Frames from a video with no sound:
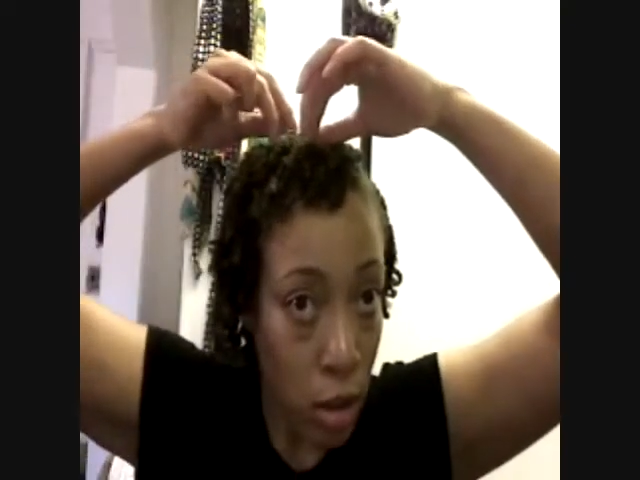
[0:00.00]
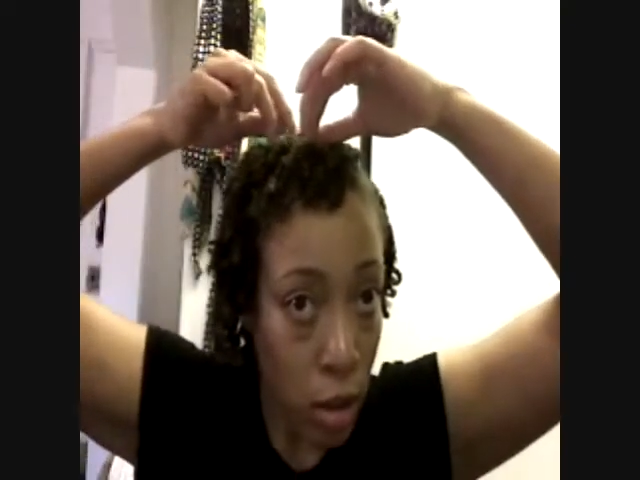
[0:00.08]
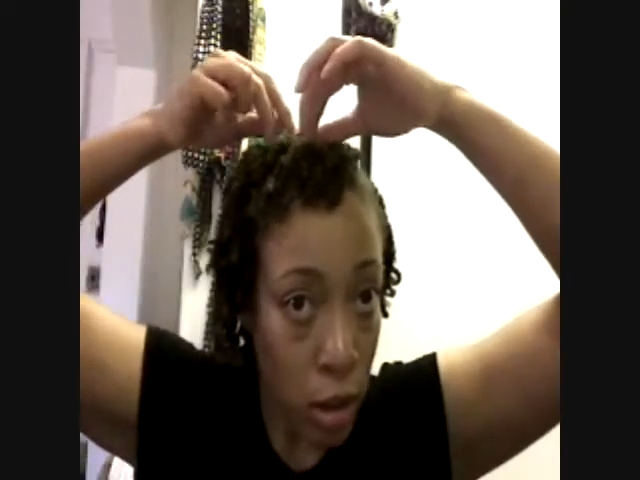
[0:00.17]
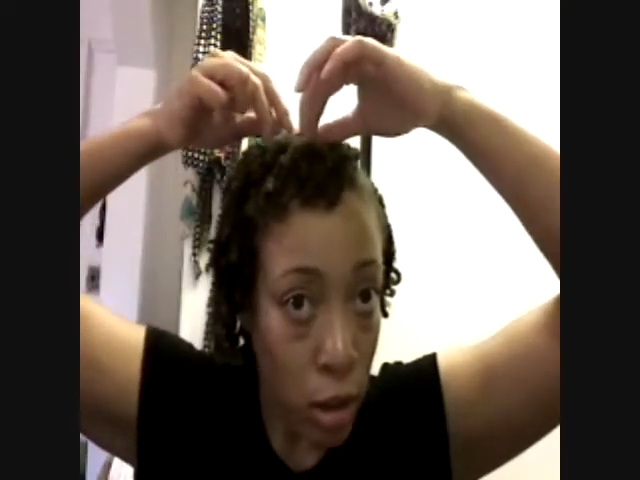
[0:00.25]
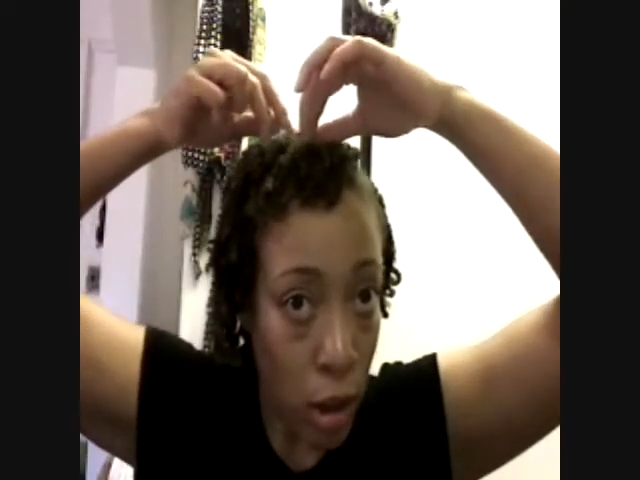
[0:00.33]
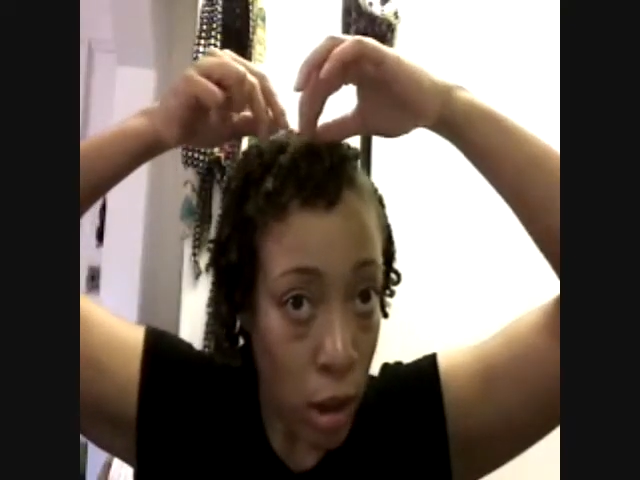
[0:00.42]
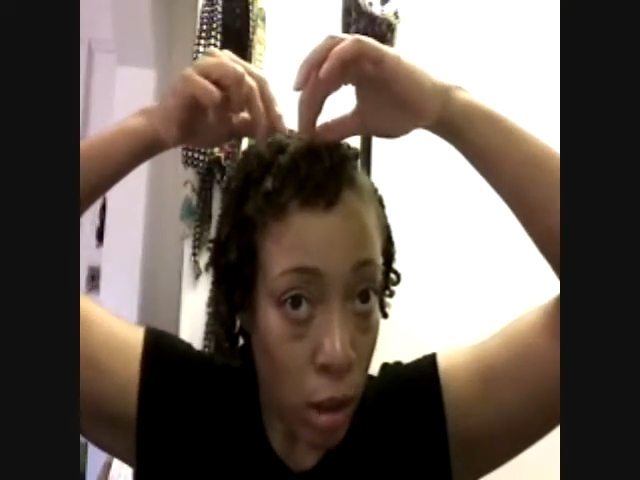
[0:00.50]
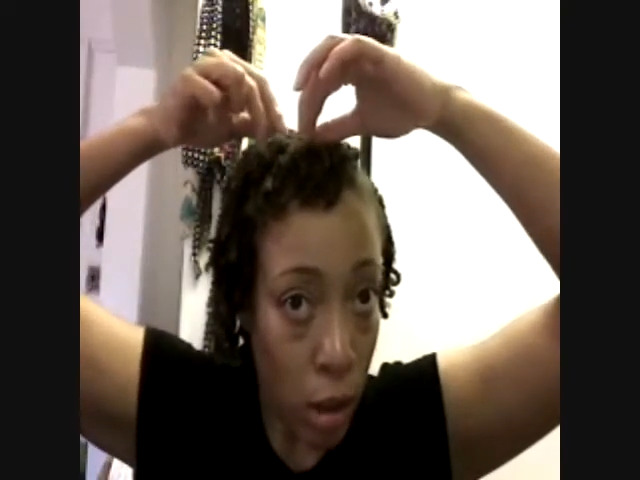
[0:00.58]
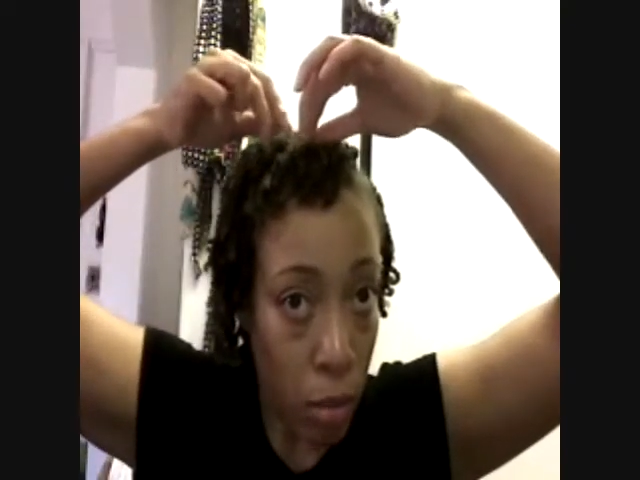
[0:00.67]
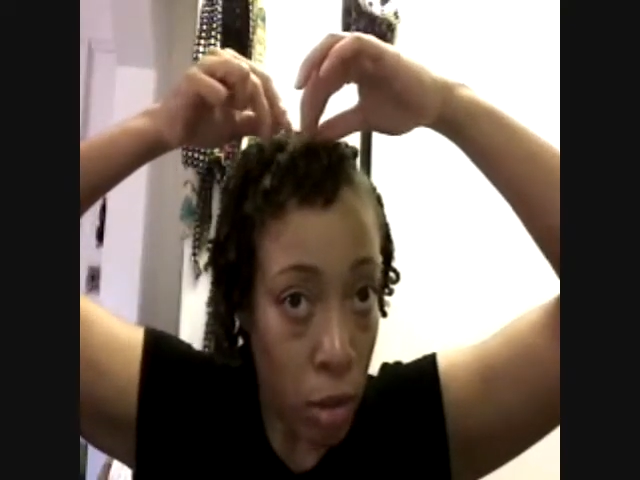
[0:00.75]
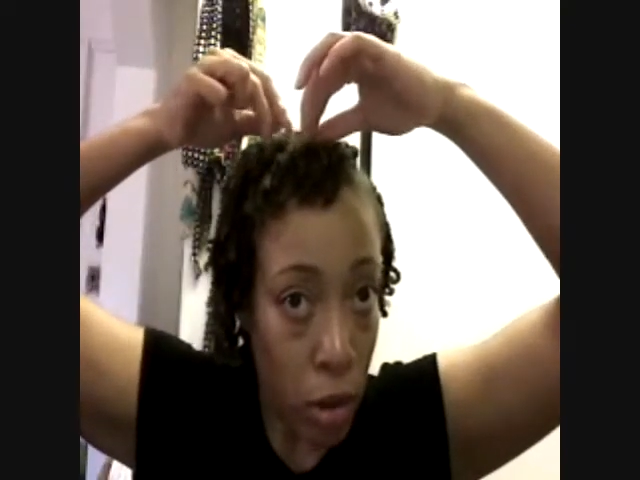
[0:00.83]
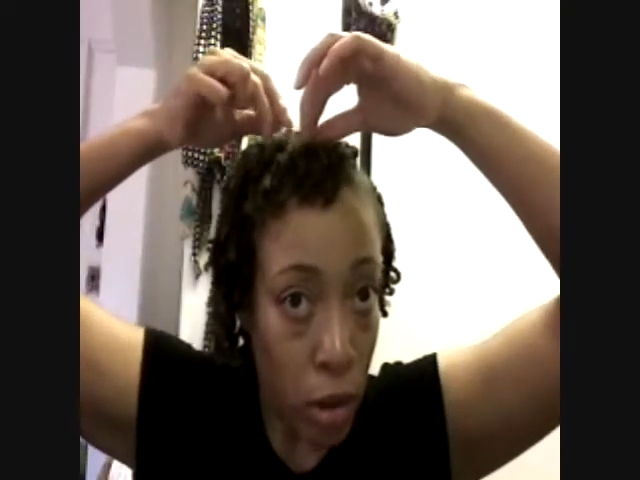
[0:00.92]
stick
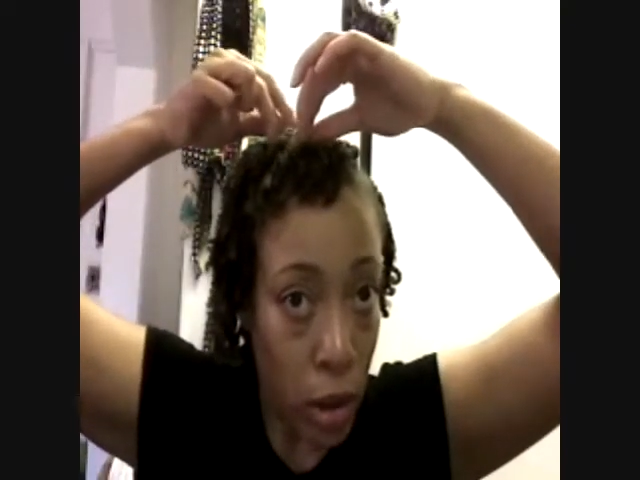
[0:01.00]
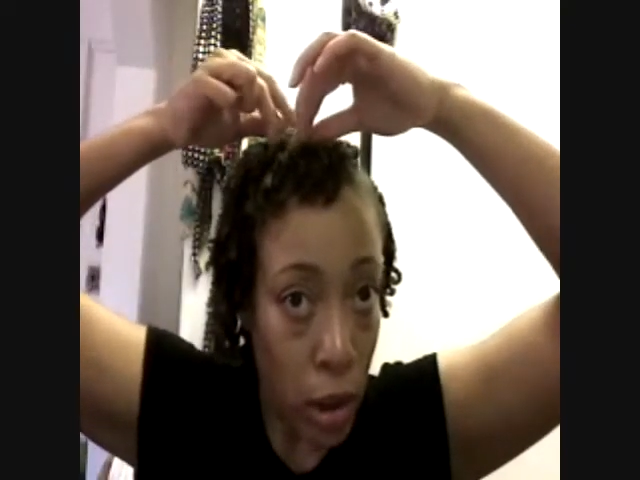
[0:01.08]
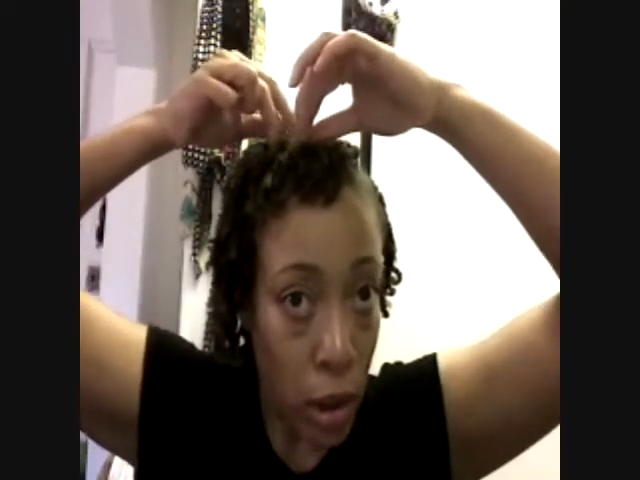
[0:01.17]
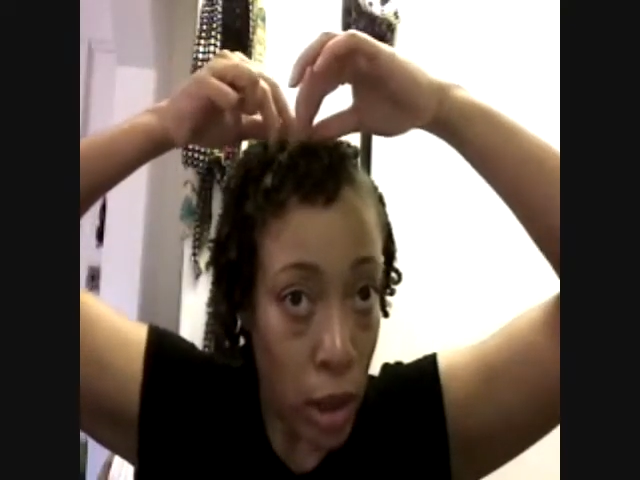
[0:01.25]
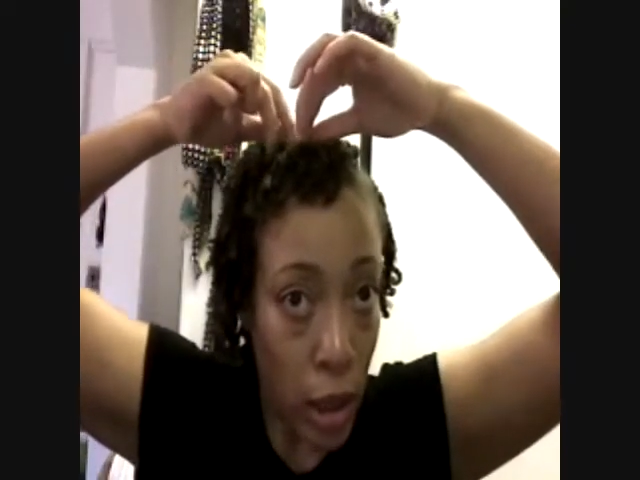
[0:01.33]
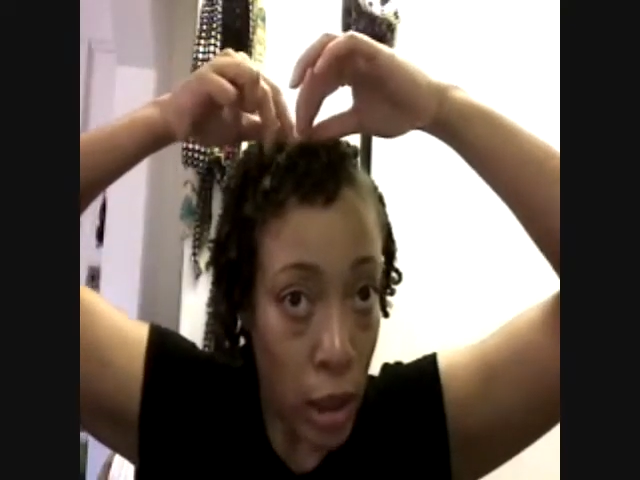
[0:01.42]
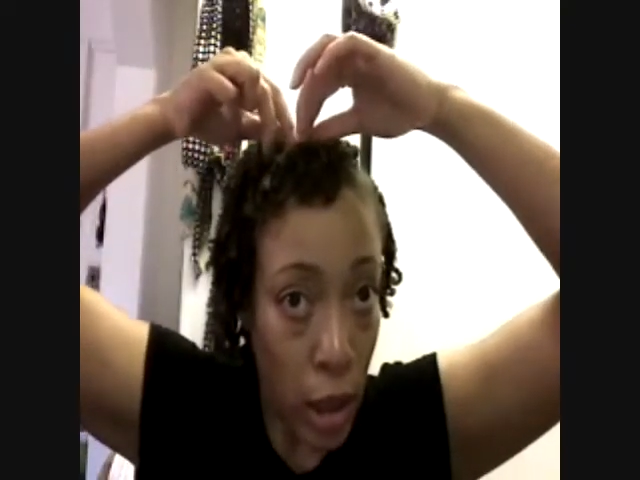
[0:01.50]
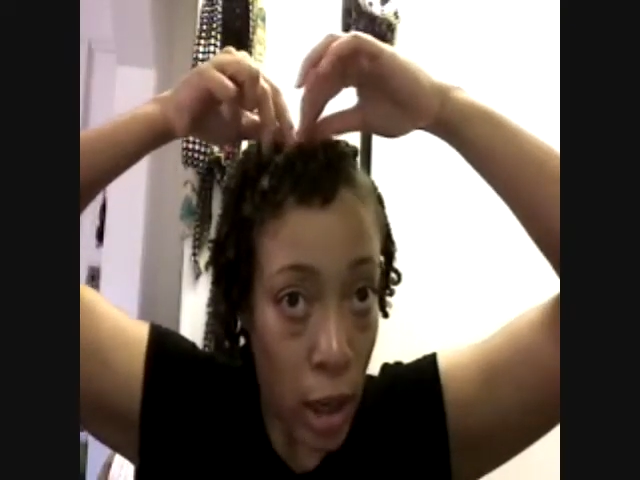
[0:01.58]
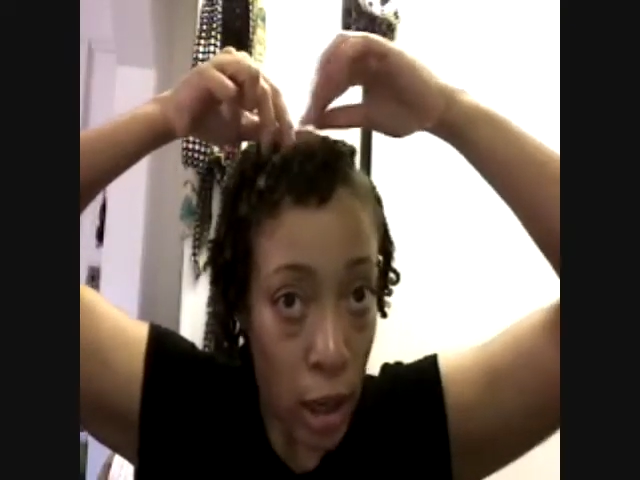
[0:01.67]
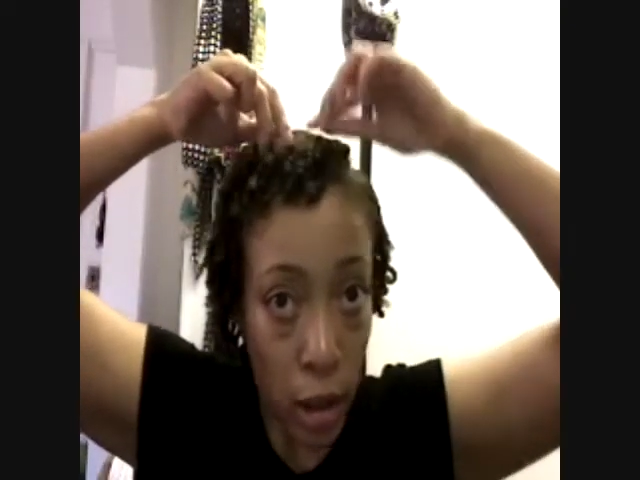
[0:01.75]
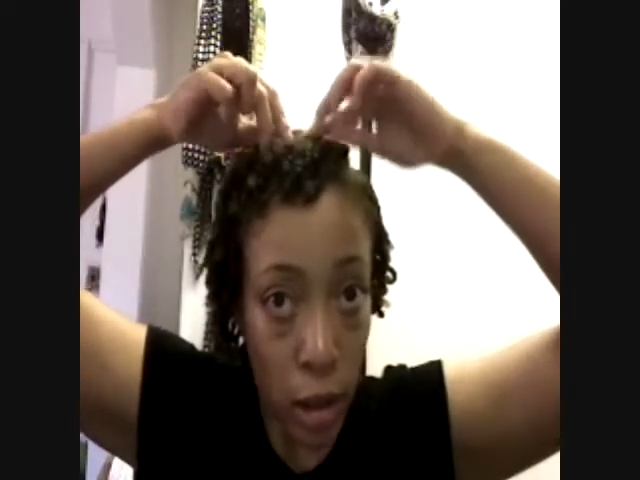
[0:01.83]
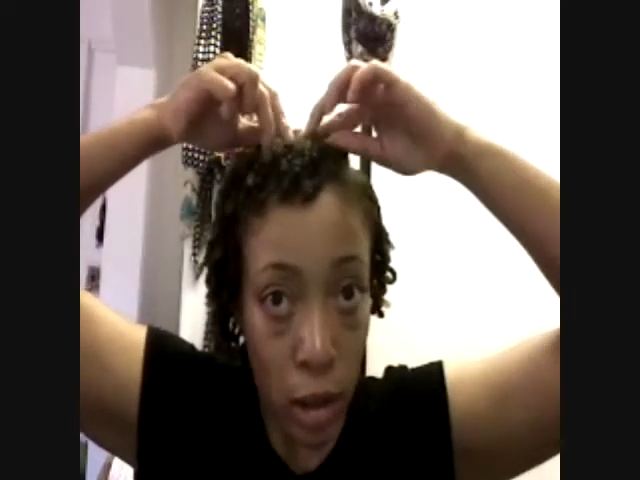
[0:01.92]
up, you can stick that
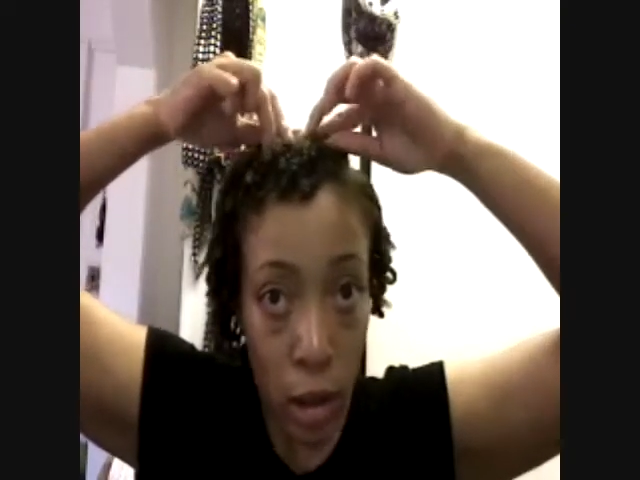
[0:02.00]
down.